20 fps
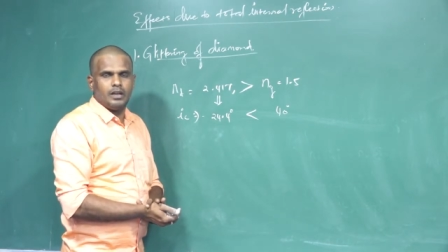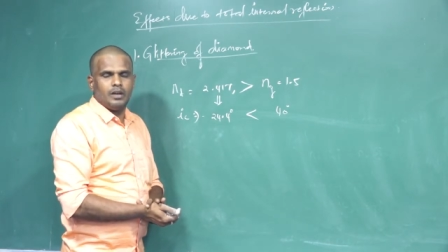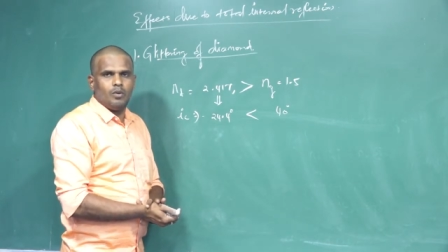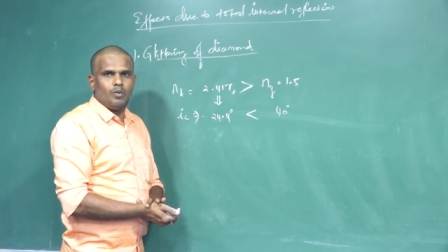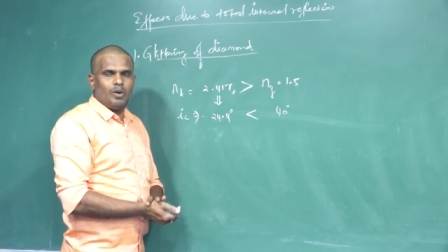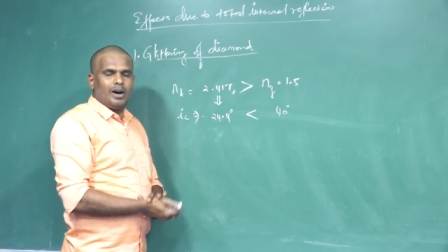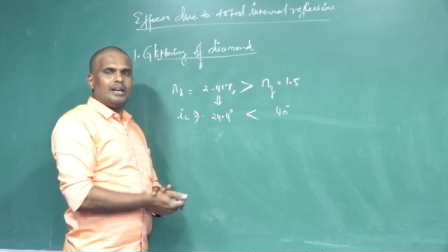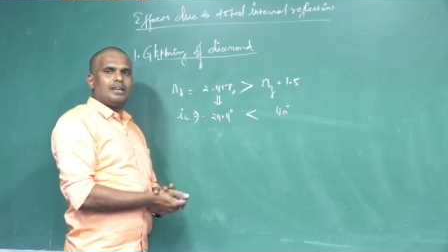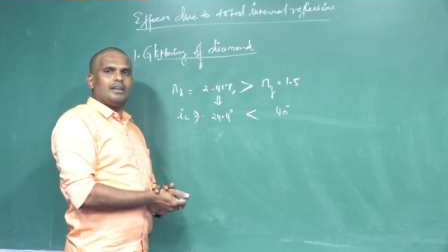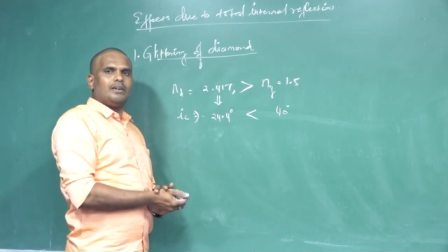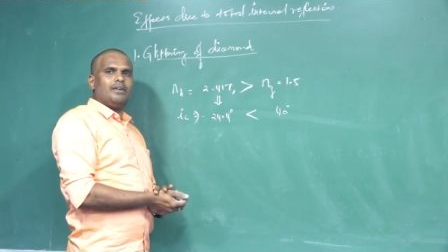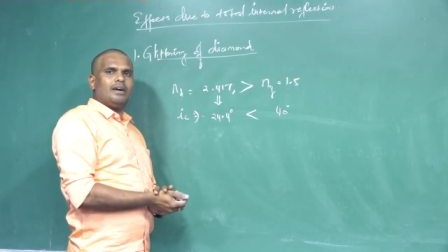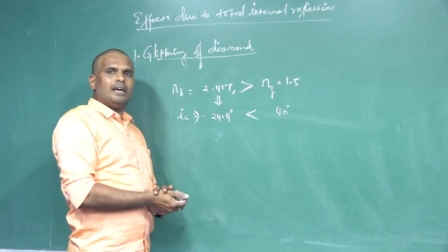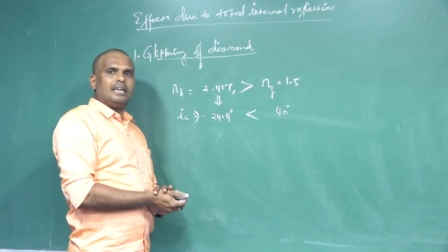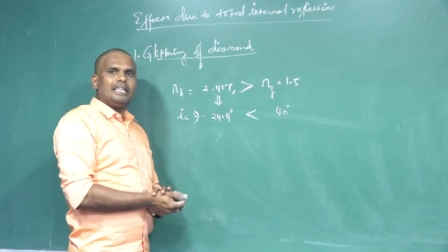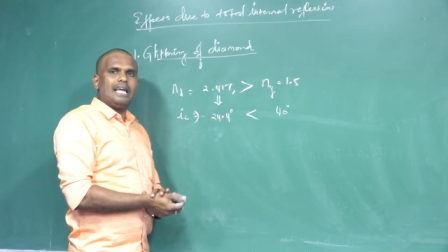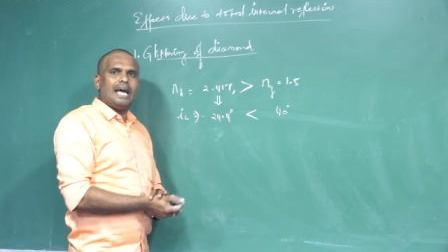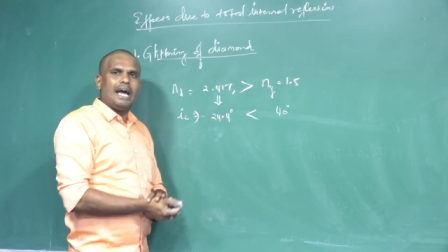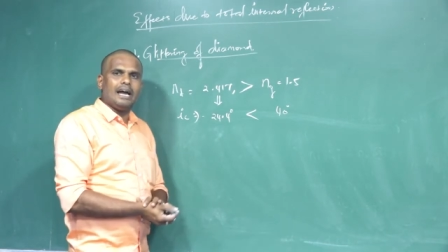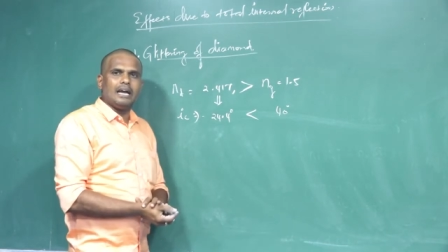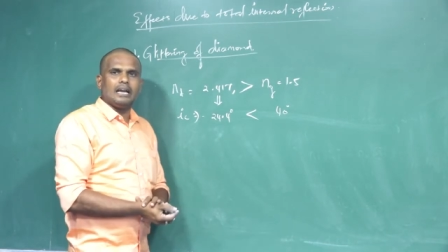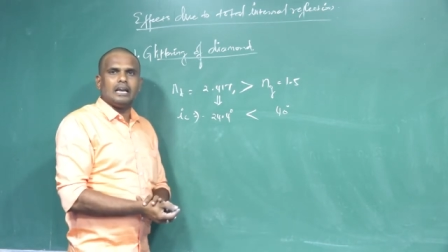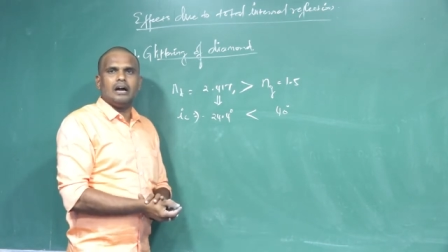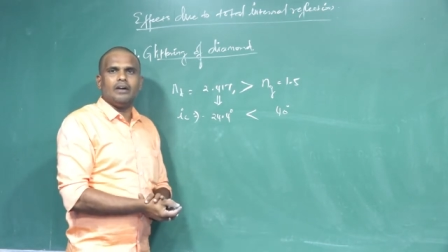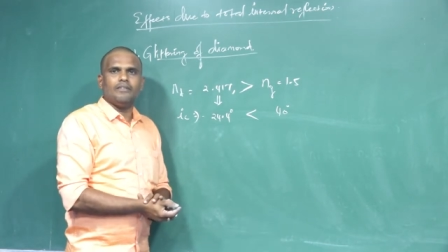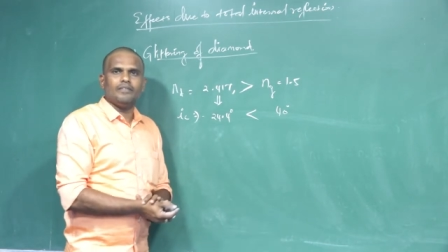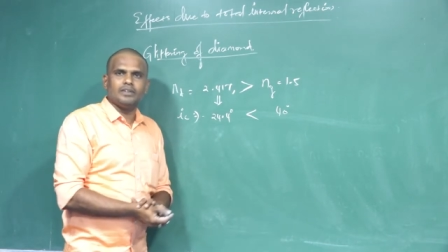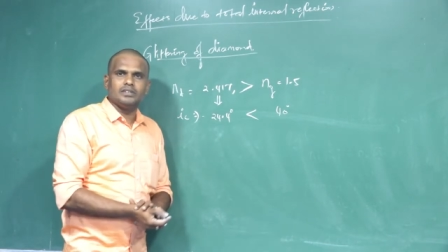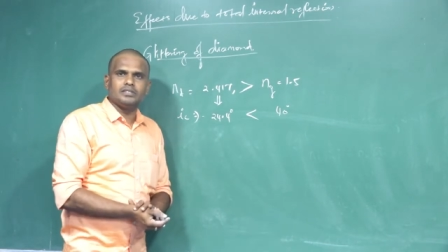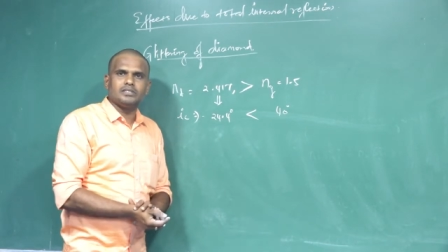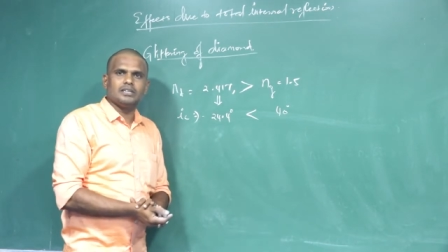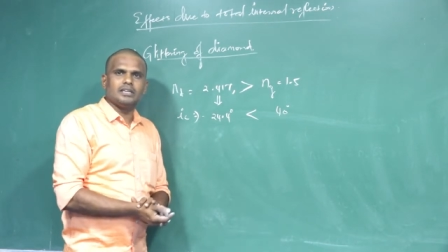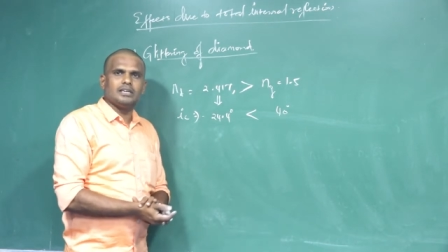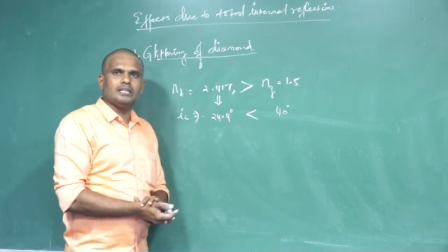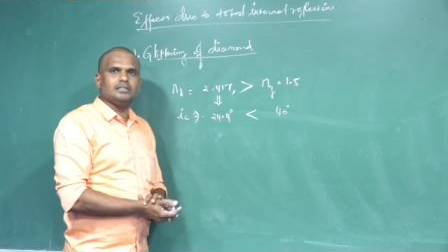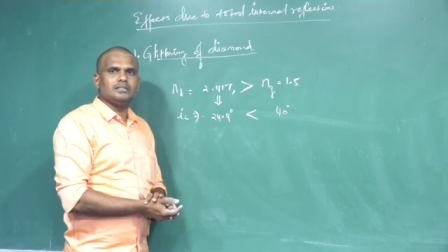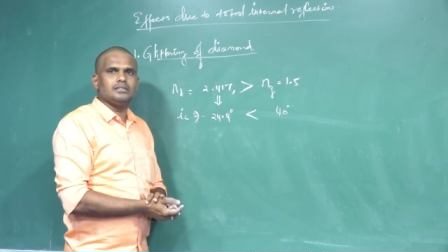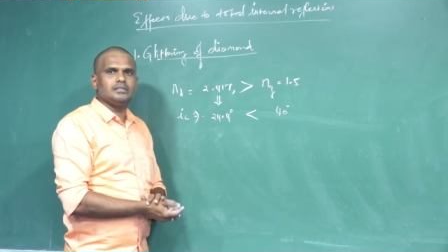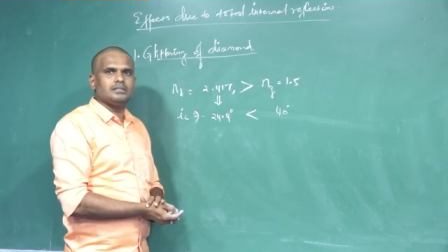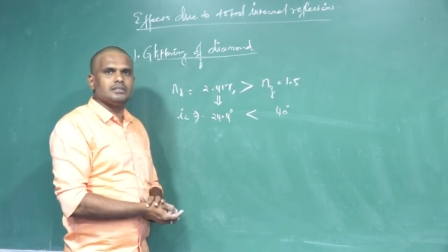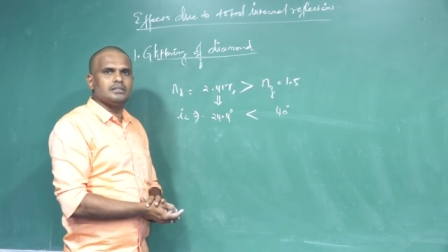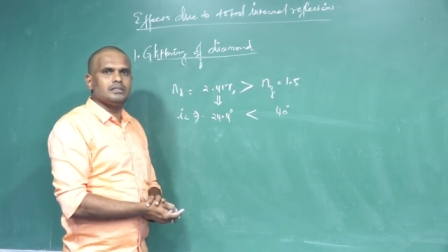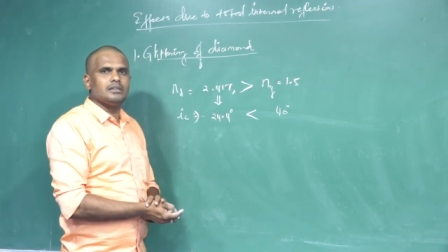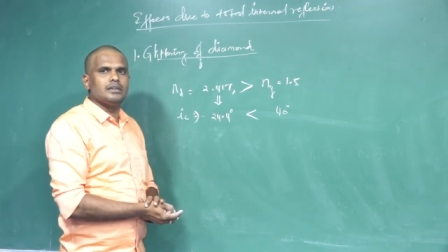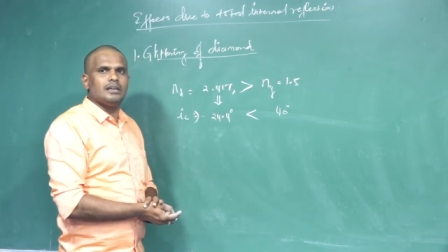Whatever the angle of incidence